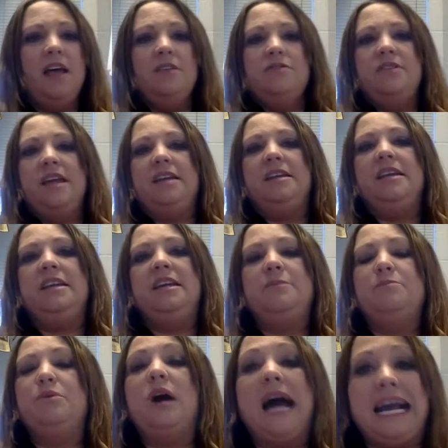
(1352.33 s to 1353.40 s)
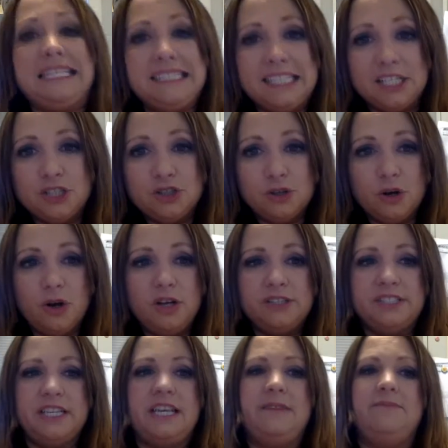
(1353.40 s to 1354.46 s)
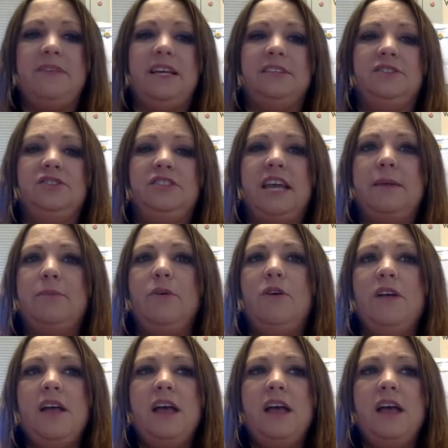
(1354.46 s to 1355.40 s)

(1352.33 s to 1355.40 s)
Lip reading: They needed price control to keep things stable.